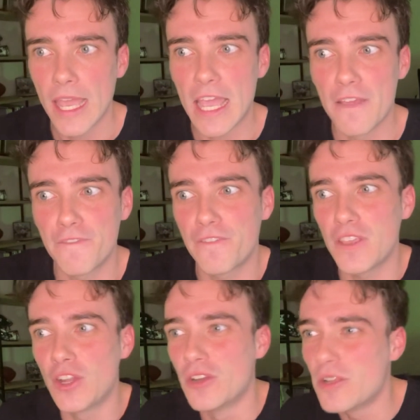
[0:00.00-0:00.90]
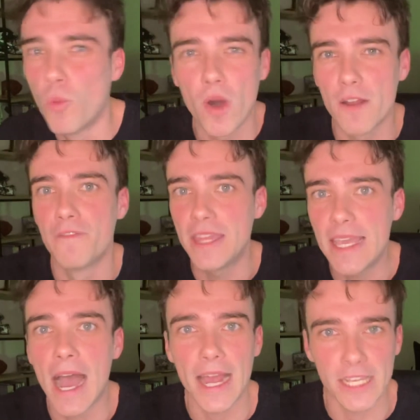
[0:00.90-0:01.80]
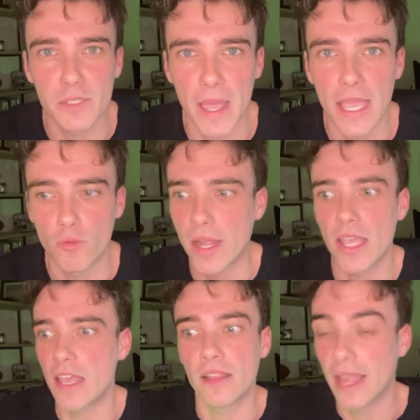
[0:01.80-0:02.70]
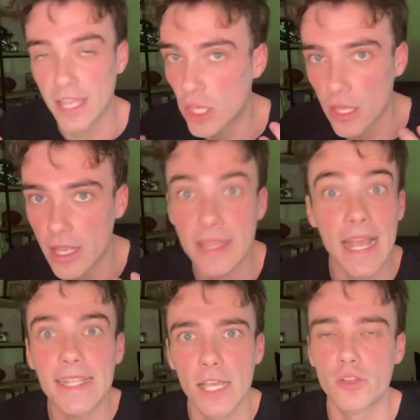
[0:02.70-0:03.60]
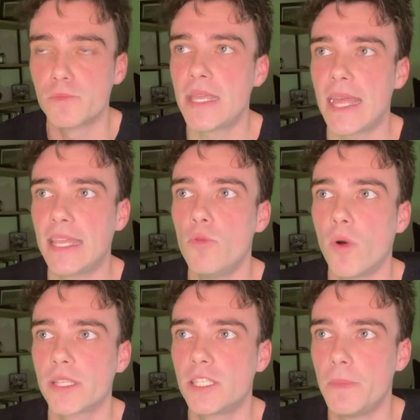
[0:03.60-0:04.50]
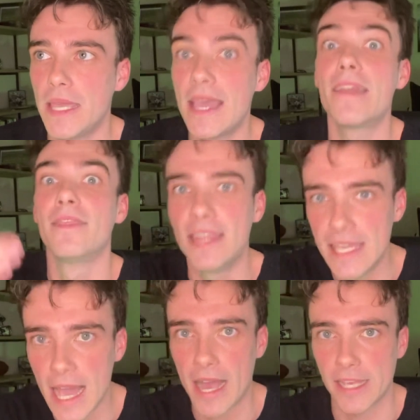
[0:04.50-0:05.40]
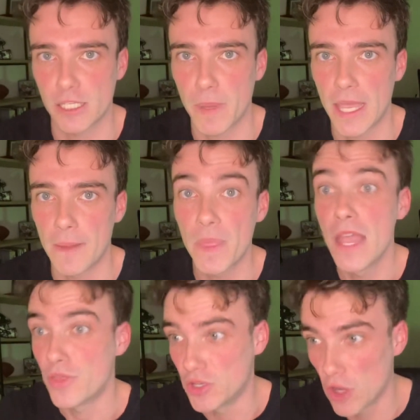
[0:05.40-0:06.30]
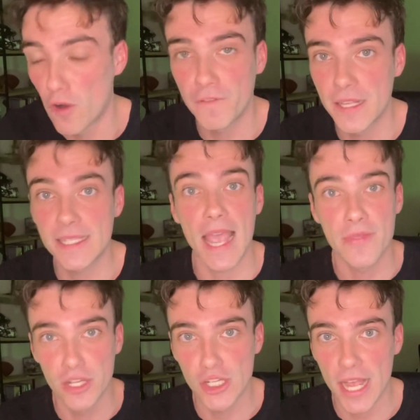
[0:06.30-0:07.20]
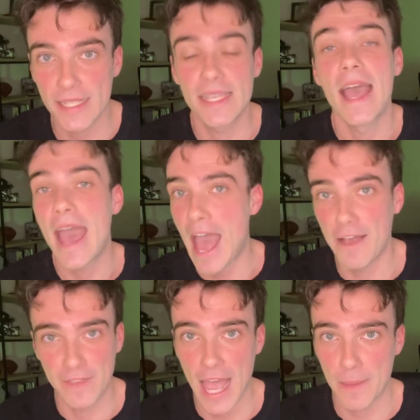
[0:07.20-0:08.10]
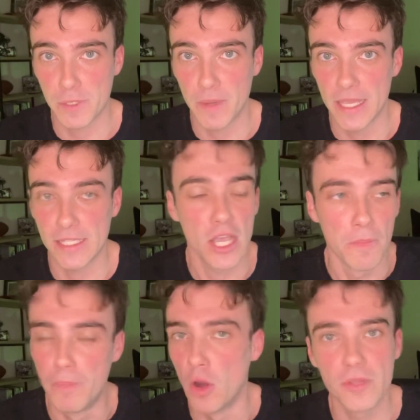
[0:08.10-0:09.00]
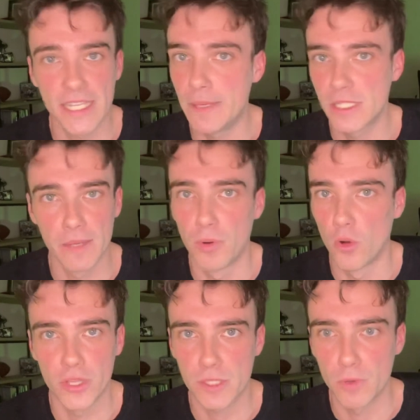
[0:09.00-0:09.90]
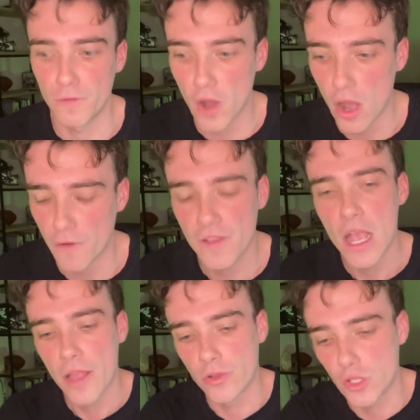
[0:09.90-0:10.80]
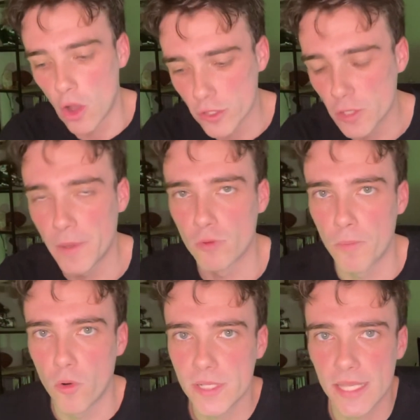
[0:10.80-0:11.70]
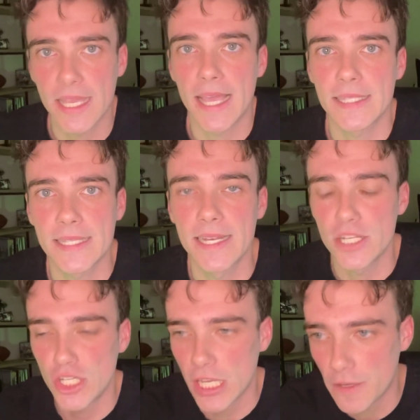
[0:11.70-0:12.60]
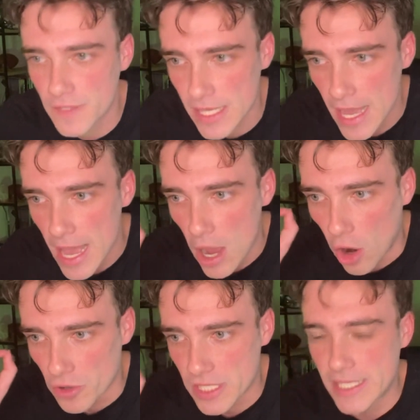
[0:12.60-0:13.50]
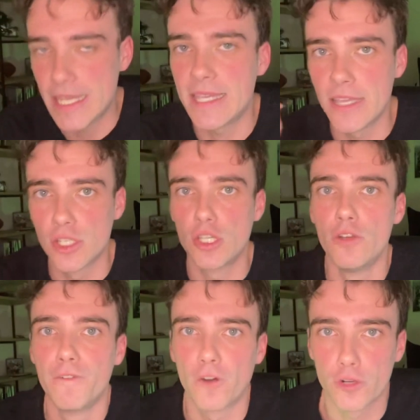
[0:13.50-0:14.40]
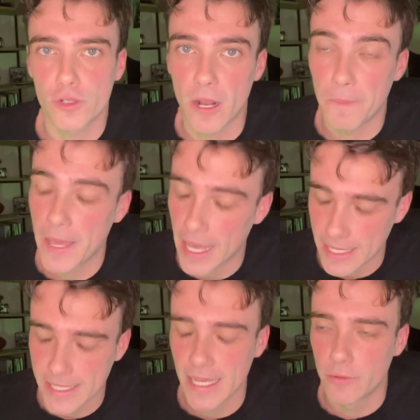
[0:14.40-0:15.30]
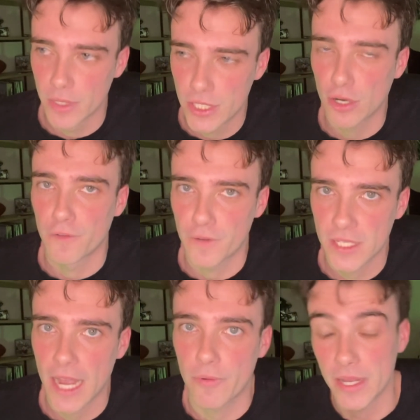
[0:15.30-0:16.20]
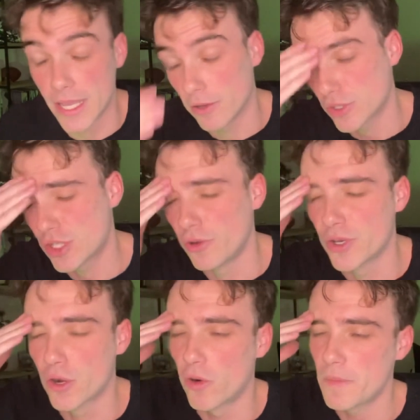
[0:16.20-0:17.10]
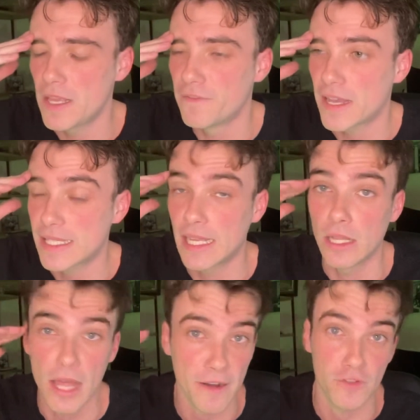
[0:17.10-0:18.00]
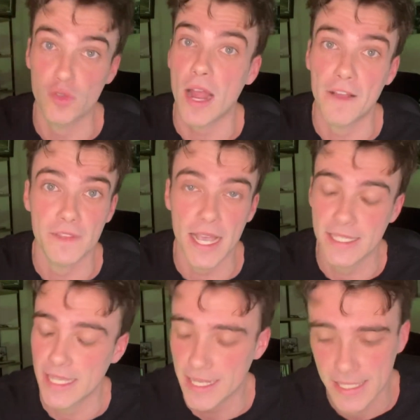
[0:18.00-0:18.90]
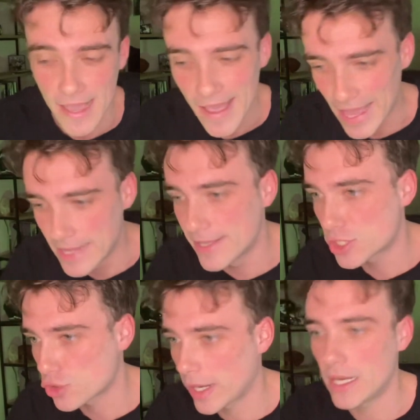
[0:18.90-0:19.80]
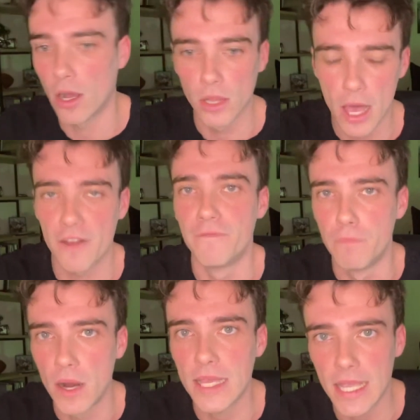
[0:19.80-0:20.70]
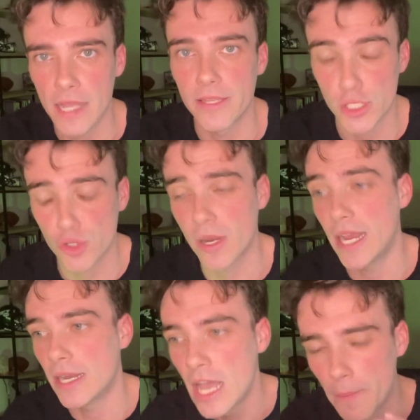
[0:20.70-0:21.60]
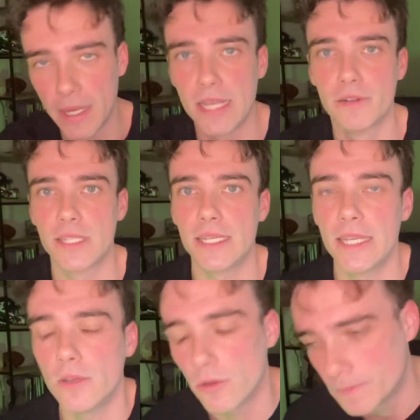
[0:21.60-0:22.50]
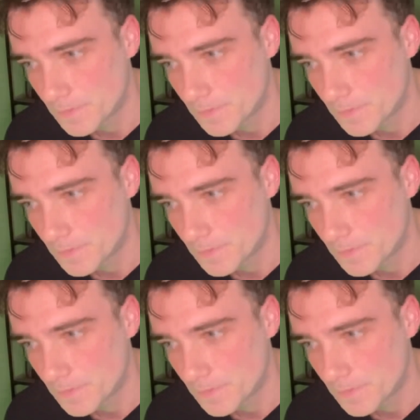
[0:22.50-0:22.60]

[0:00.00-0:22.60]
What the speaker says: if you're one of the highest paid, right? Like, that tells me that he wants to be the highest paid. The Dolphins and the Jets have cap space. Both teams can pull this move off. There's also been reports that the Kansas City Chiefs are seeking 2 first-round picks in return for Tyreek Hill. So you're going to be investing a lot of draft assets in this trade, a lot of money in this trade. But here's the deal.